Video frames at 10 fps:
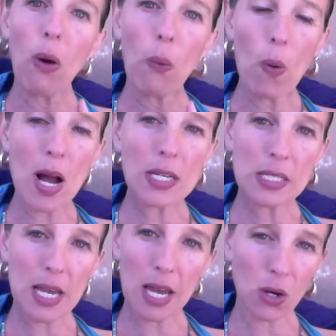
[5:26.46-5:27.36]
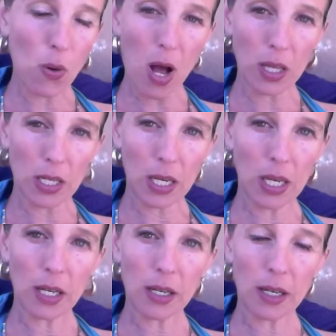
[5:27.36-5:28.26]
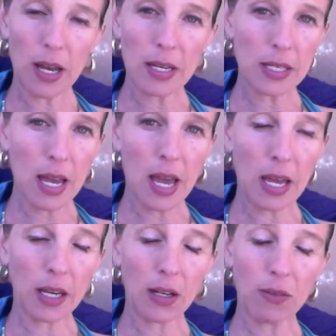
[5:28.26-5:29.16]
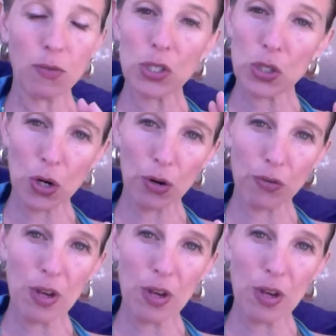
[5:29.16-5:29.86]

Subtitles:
One is egg quality and egg reserve,